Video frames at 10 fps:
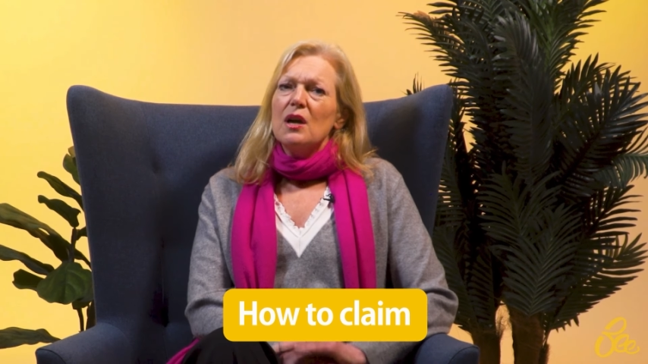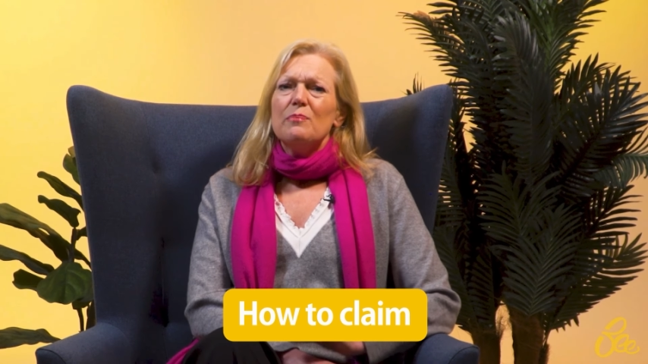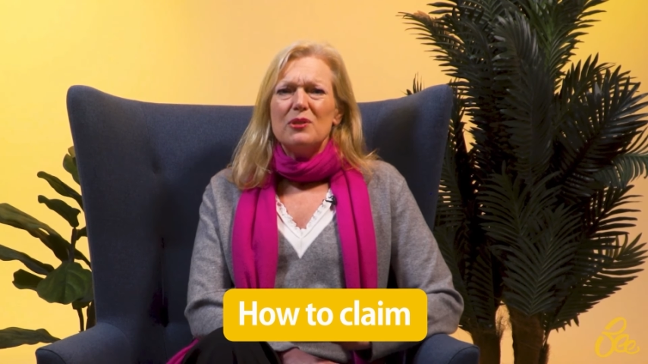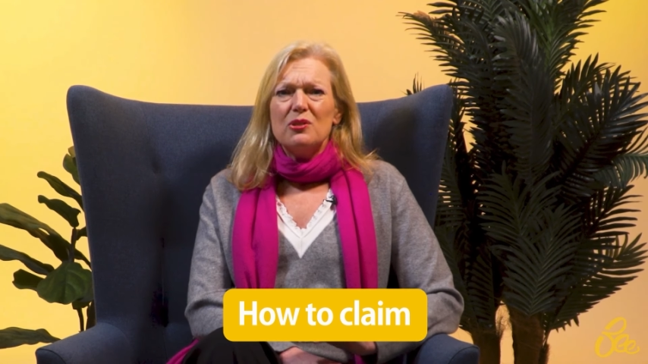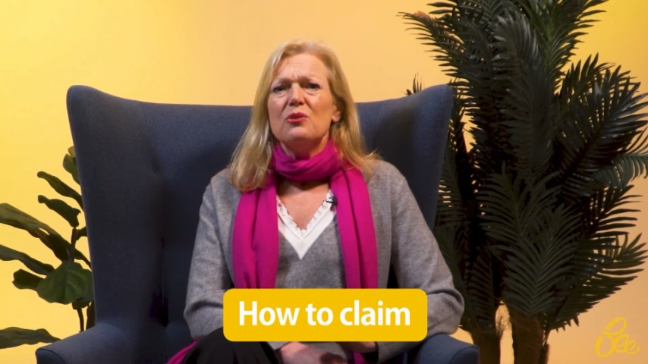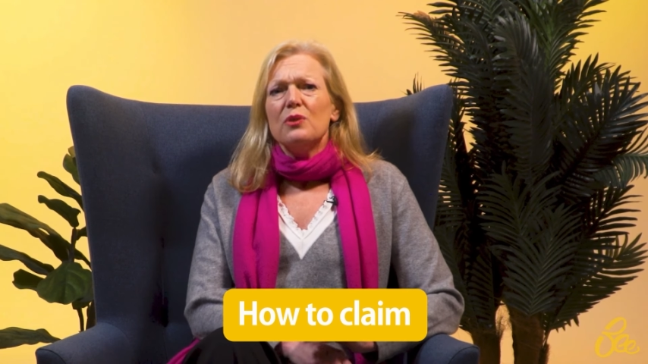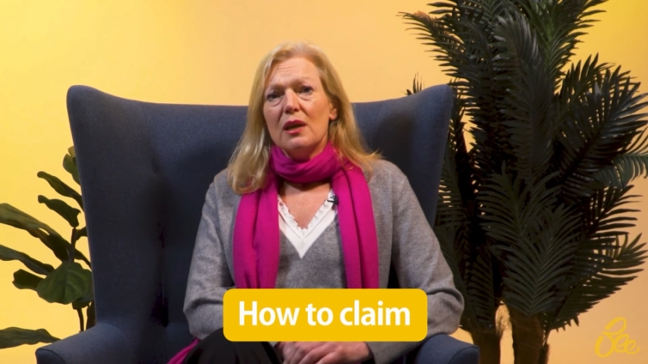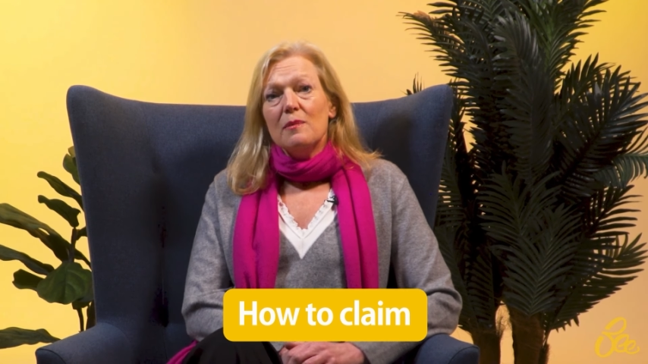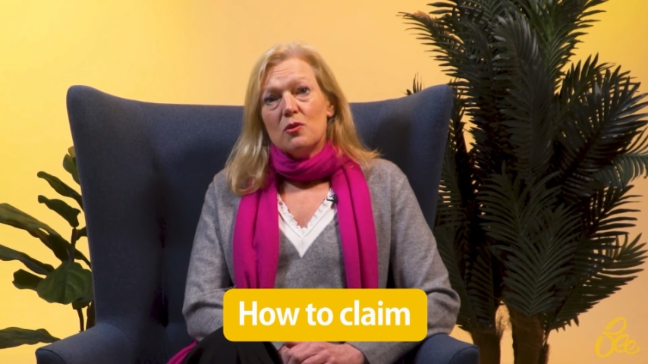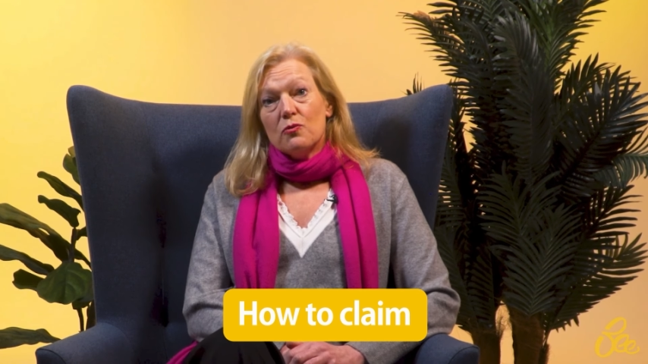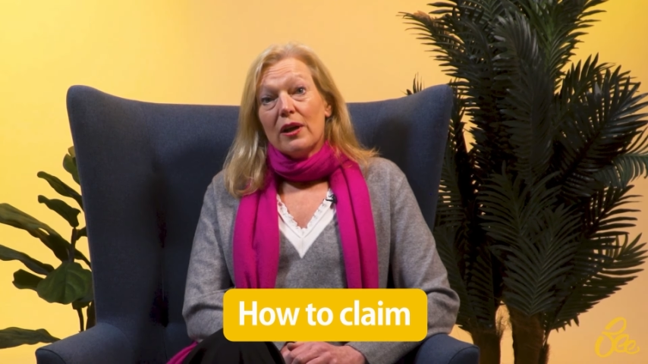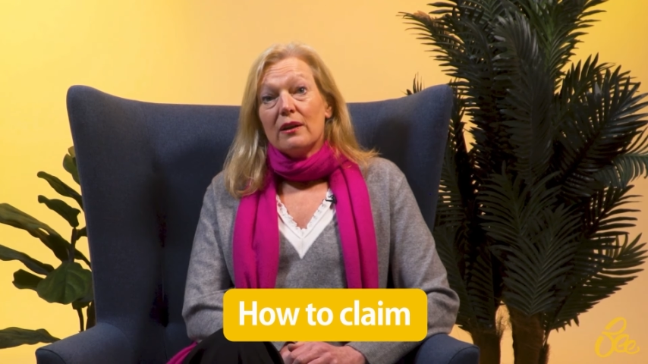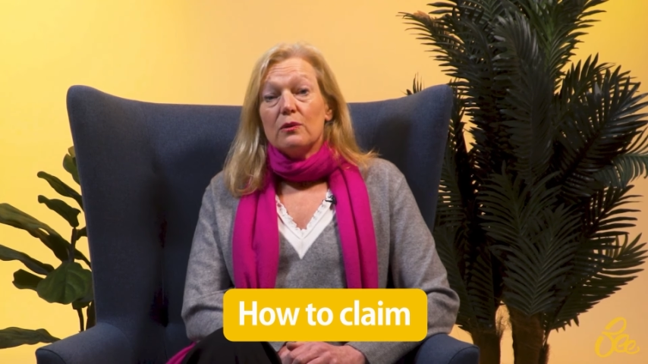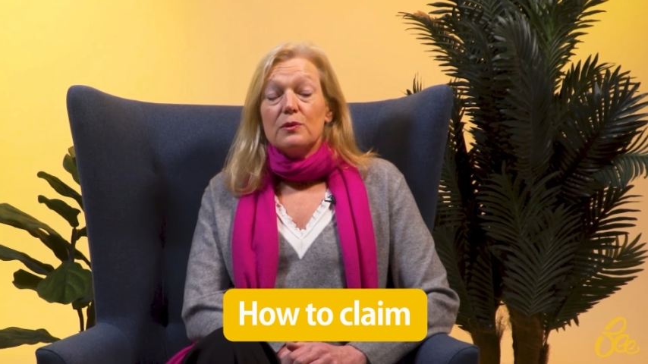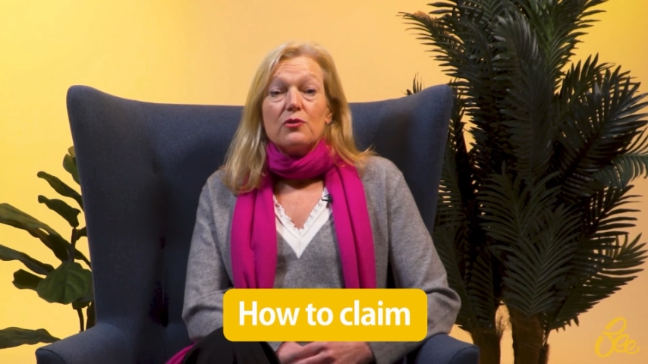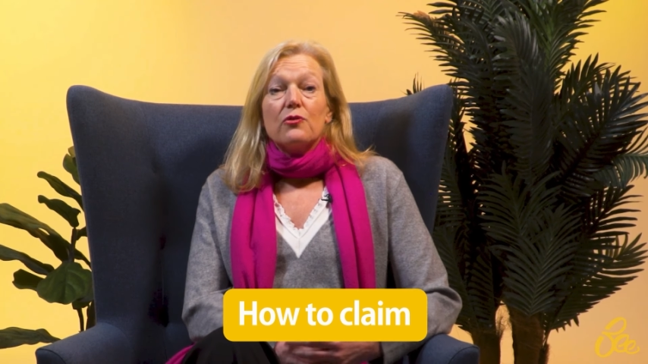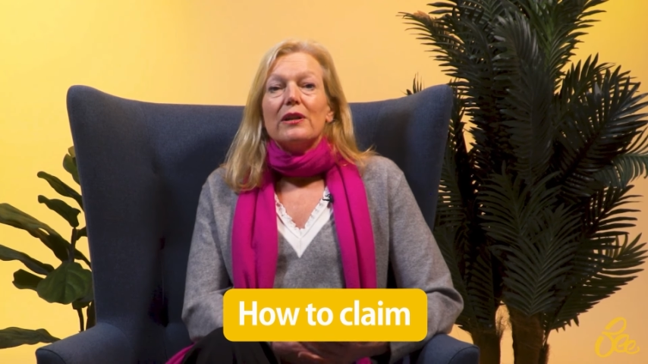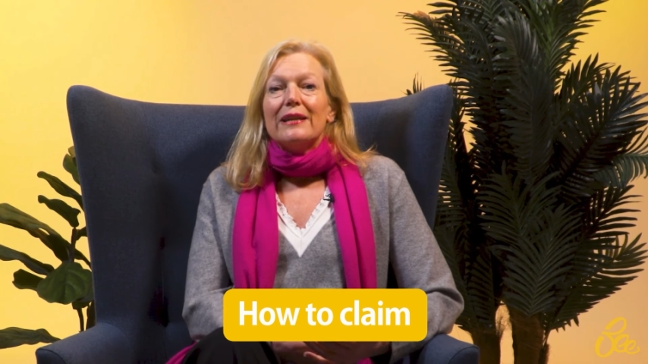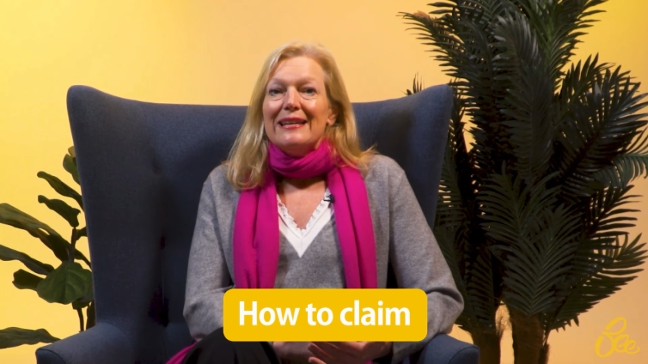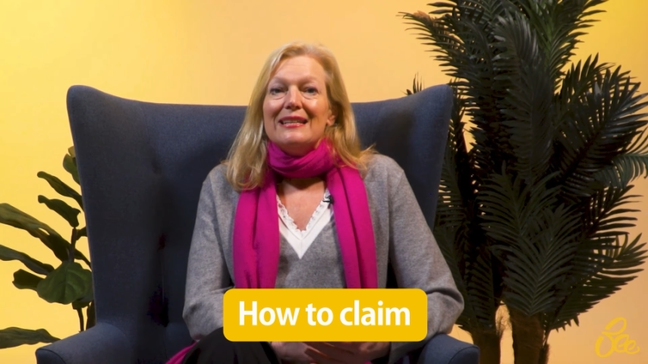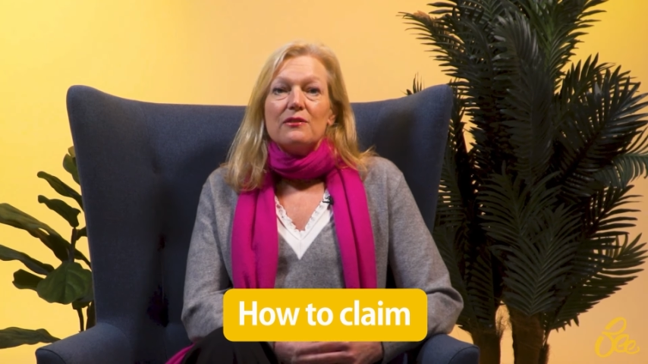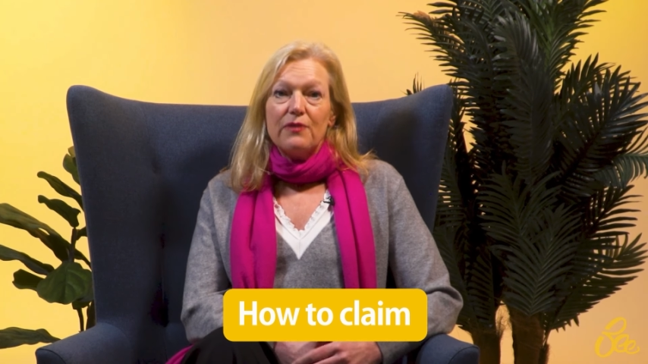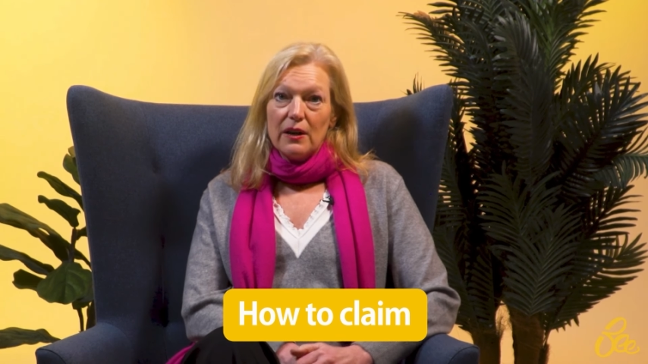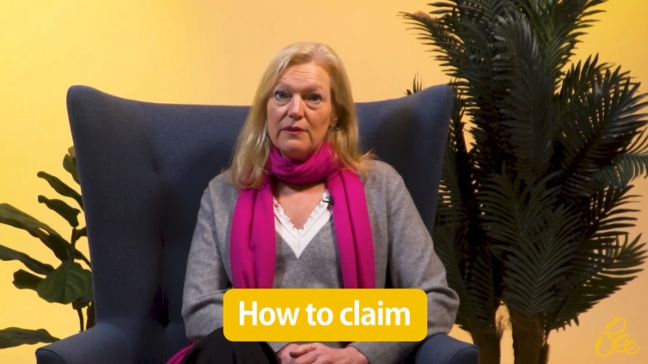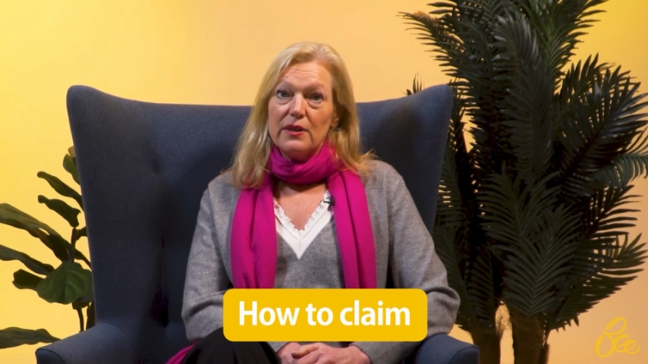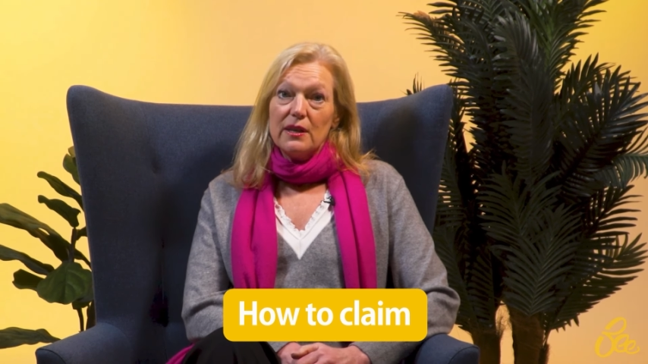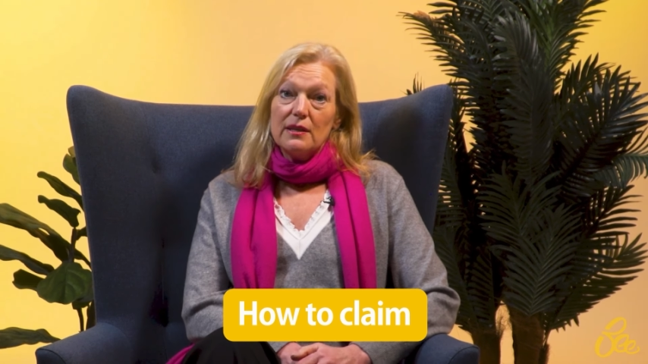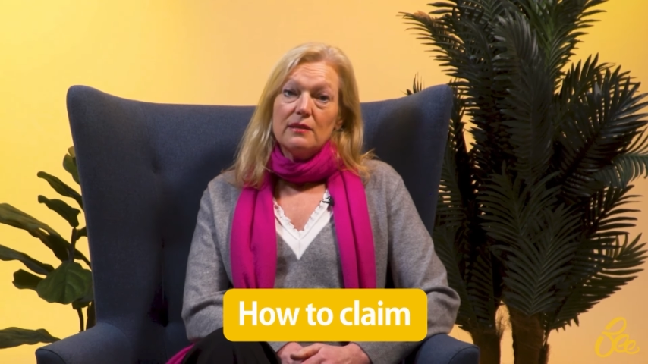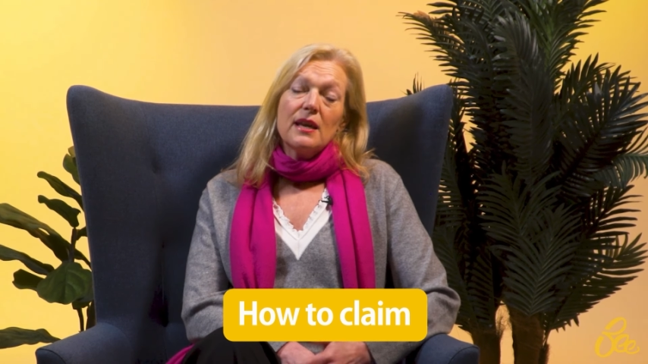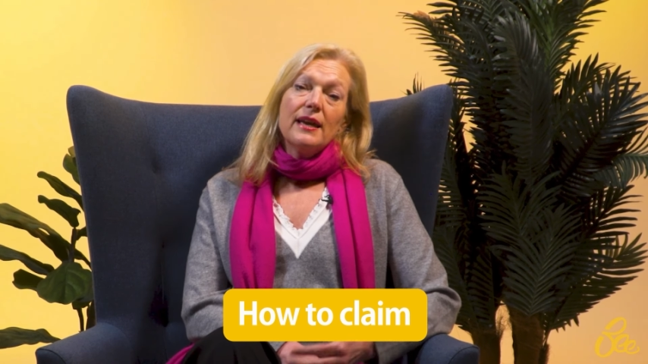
but do keep your records for at least 5 years